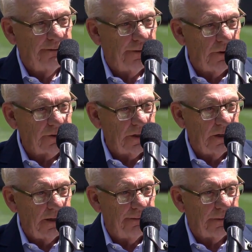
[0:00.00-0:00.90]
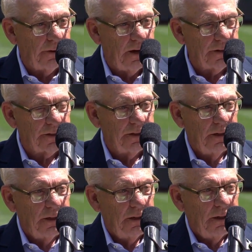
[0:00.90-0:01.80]
And fortunately for
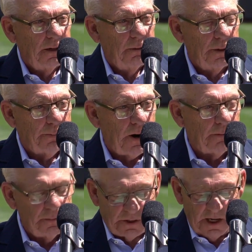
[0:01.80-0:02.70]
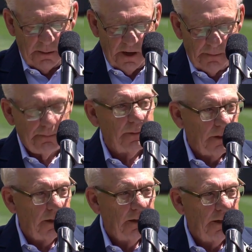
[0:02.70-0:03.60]
us, when problems came up,
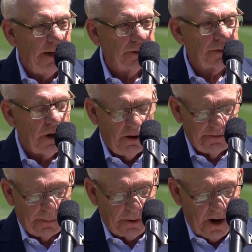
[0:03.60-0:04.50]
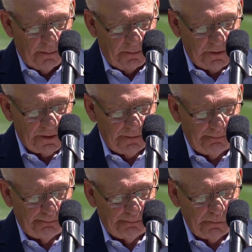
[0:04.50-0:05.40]
he could solve the problems.